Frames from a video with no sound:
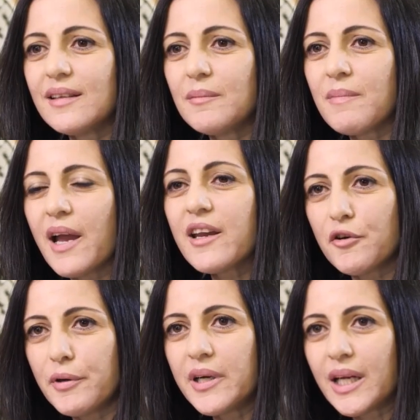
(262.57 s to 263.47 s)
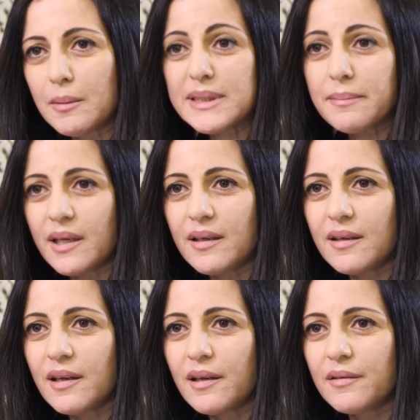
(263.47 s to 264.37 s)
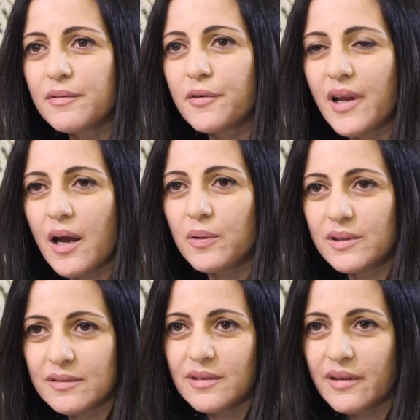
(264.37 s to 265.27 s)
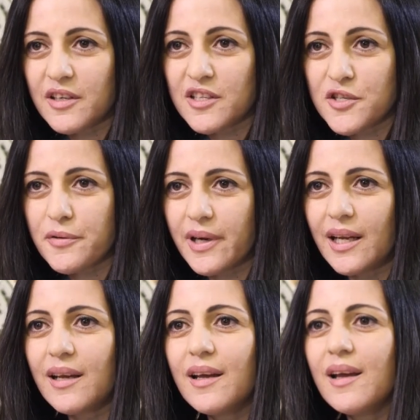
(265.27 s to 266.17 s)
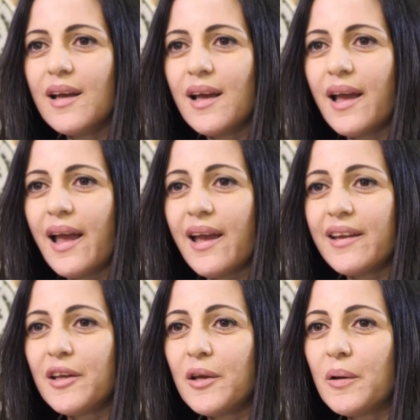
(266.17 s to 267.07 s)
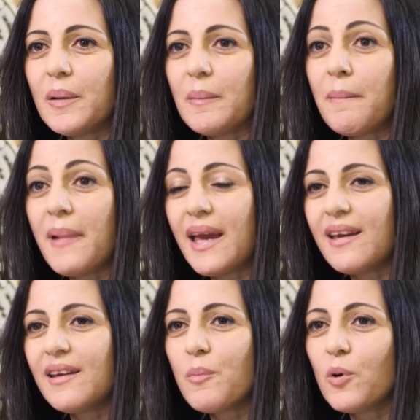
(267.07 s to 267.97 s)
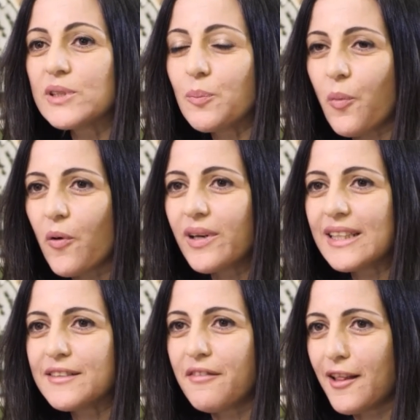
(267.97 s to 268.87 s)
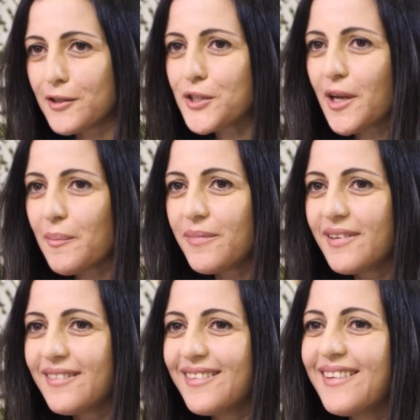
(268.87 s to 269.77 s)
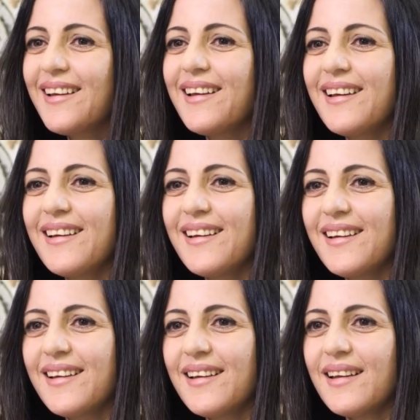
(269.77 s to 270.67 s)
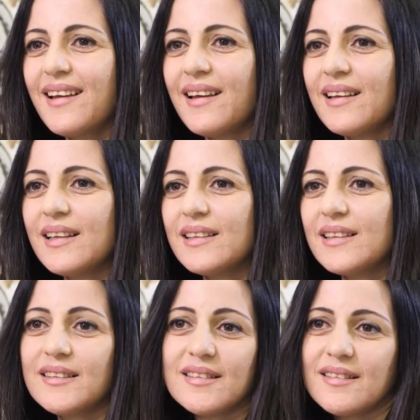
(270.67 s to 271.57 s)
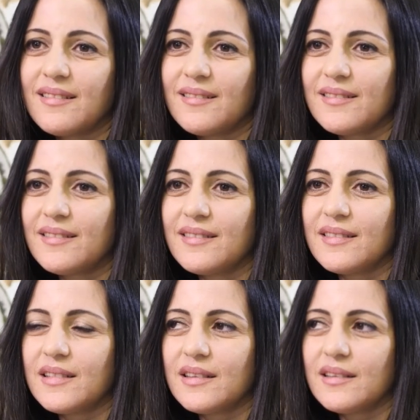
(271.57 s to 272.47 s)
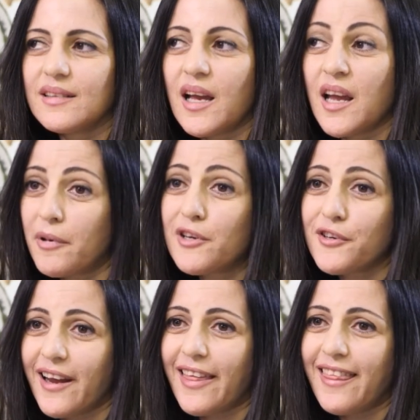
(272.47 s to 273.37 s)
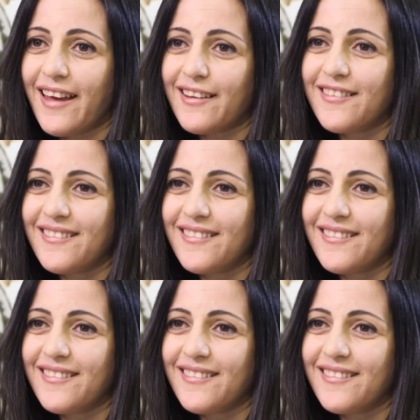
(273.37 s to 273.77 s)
my career keeps me for now in the country, and he may postpone his fellowship. And I appreciate that.